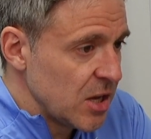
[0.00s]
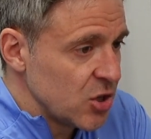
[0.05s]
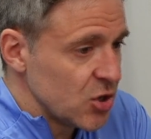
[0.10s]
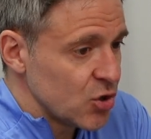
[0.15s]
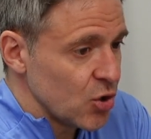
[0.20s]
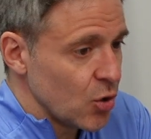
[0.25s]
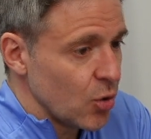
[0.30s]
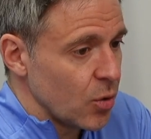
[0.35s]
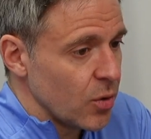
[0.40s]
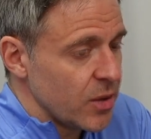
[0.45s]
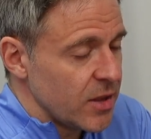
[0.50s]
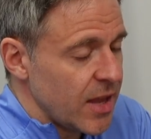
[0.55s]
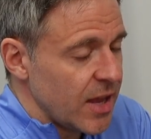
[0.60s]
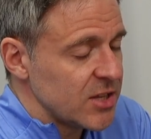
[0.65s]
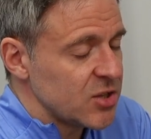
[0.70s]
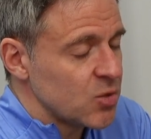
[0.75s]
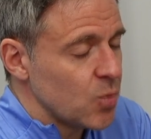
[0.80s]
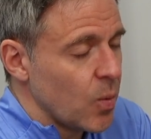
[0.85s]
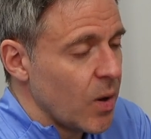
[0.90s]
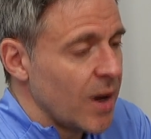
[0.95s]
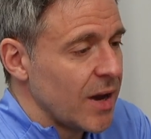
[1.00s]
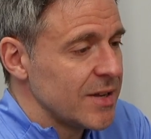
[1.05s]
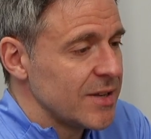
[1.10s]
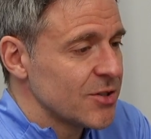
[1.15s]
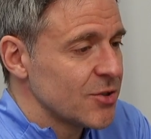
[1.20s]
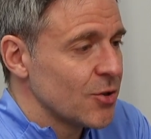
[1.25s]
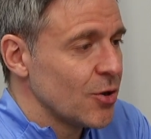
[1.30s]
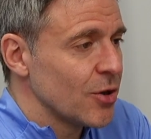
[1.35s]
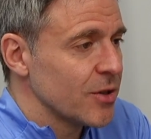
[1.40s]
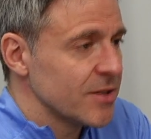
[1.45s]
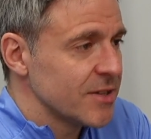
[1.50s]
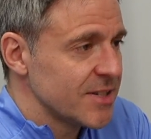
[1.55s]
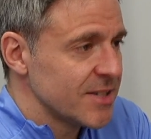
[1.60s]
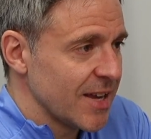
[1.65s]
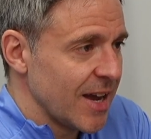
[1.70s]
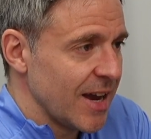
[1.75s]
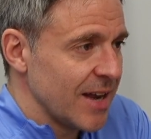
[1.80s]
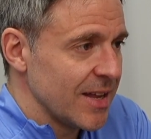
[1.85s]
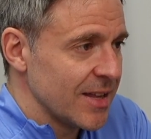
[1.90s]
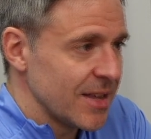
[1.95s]
So that's why it's called the
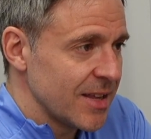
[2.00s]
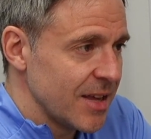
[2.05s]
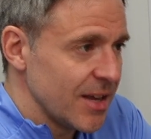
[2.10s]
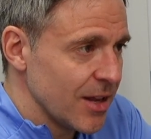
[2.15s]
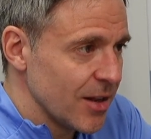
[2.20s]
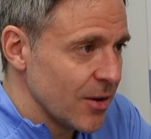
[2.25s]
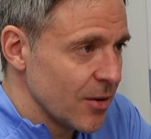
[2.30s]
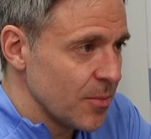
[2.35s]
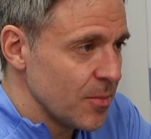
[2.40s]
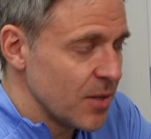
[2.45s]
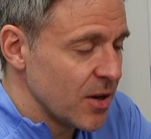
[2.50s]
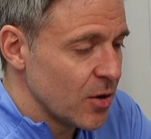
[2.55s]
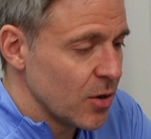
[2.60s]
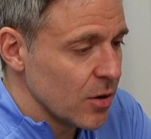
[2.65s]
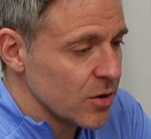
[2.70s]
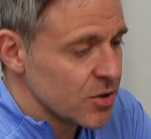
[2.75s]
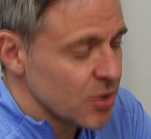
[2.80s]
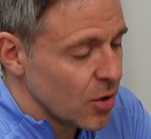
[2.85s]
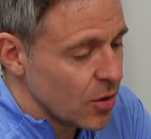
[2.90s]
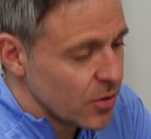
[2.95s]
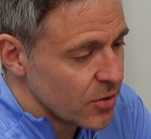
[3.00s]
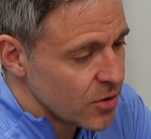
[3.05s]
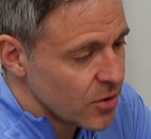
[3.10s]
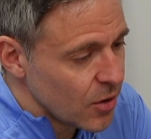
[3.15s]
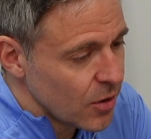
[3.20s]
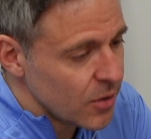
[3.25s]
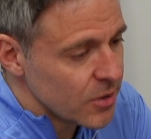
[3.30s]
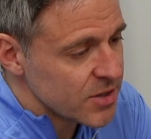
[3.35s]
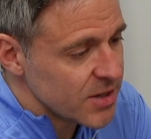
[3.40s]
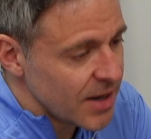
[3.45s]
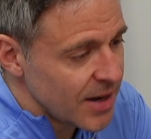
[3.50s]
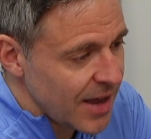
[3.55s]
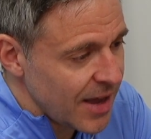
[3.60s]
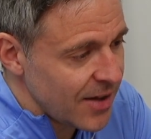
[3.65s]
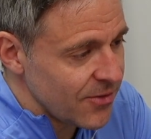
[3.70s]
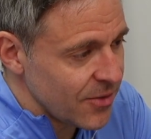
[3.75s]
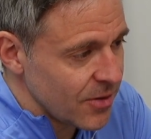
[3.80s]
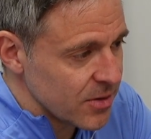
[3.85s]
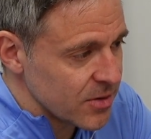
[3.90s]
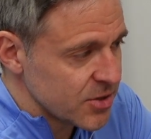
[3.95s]
silent killer, because on those
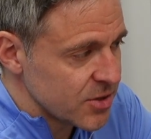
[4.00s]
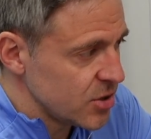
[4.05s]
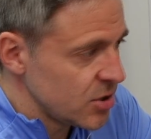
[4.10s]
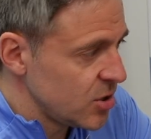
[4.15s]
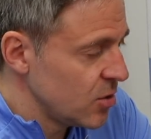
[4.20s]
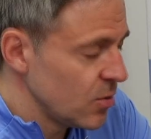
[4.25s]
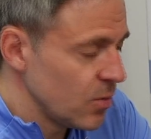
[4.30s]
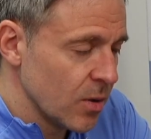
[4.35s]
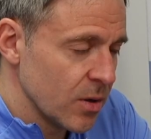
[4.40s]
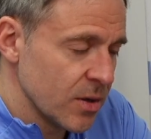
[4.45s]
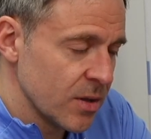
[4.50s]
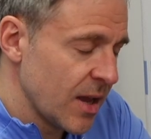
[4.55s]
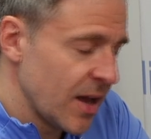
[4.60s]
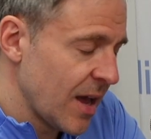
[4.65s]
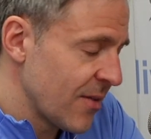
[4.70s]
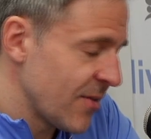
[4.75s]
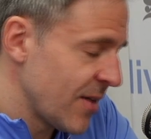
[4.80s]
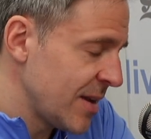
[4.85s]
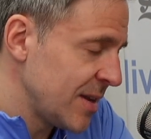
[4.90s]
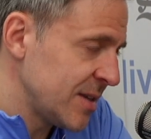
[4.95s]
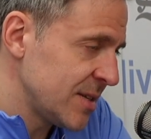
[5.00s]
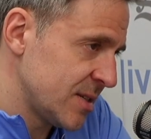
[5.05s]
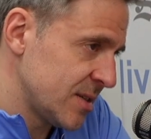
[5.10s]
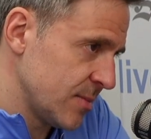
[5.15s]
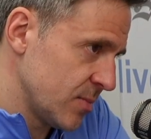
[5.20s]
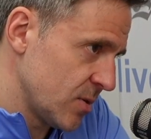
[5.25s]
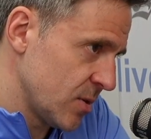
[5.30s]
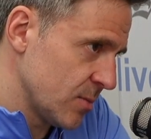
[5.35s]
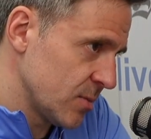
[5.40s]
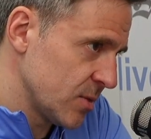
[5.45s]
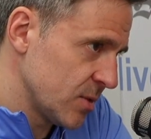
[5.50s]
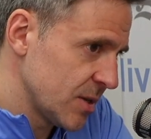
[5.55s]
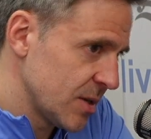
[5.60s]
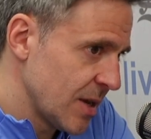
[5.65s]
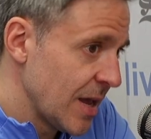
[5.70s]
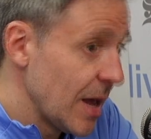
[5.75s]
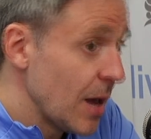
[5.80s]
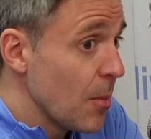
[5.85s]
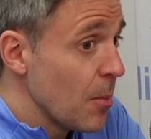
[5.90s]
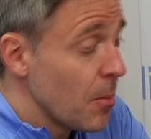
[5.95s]
levels, you won't have any symptoms,
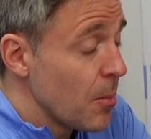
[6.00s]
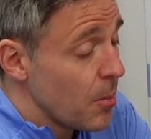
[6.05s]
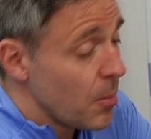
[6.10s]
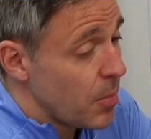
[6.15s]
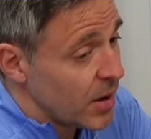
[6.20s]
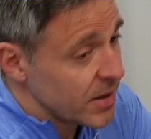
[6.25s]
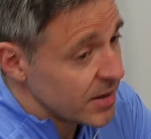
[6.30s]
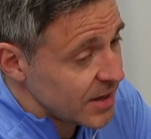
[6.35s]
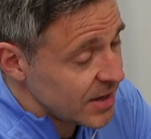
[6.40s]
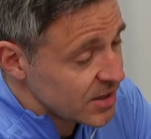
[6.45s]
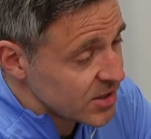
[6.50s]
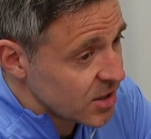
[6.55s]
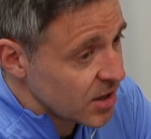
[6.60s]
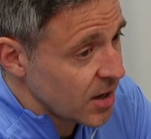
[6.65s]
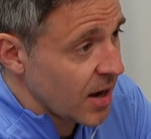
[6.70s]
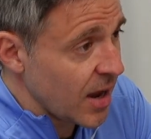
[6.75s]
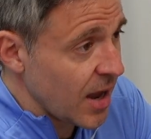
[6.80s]
but it's going to